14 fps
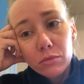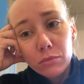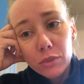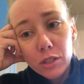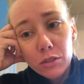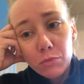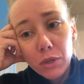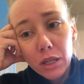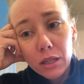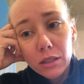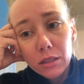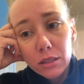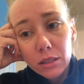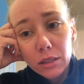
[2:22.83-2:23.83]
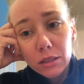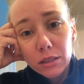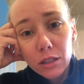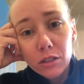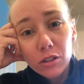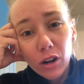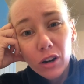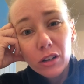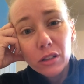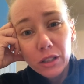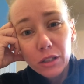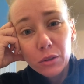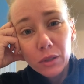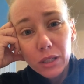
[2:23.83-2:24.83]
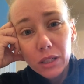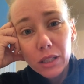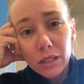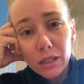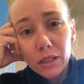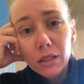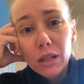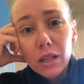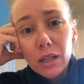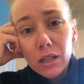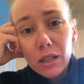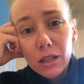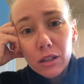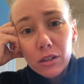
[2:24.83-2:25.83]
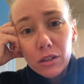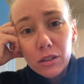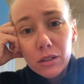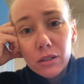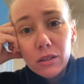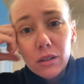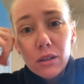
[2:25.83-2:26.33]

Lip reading: just because it's a dark liquid and it could